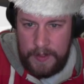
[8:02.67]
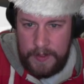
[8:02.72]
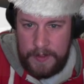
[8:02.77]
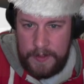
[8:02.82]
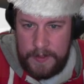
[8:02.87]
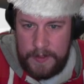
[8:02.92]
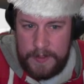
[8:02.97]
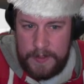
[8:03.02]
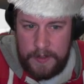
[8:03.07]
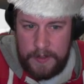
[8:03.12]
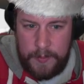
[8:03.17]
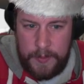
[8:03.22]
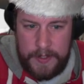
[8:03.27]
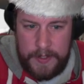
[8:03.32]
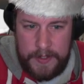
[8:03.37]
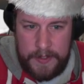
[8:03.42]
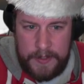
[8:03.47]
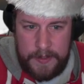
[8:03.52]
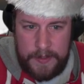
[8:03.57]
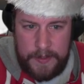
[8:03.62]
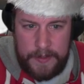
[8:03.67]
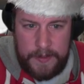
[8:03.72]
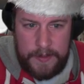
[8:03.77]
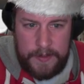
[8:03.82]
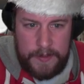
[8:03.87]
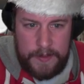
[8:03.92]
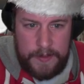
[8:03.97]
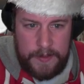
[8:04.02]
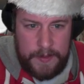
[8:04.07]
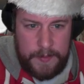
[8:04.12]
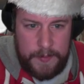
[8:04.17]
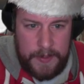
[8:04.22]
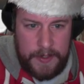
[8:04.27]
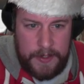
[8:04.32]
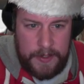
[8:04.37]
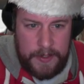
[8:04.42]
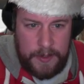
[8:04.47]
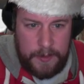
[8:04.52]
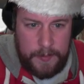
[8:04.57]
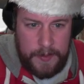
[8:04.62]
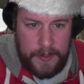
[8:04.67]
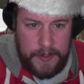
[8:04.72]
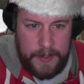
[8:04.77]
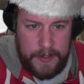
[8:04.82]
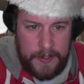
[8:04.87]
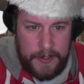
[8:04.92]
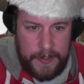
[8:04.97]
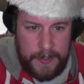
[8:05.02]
So if we do copy that,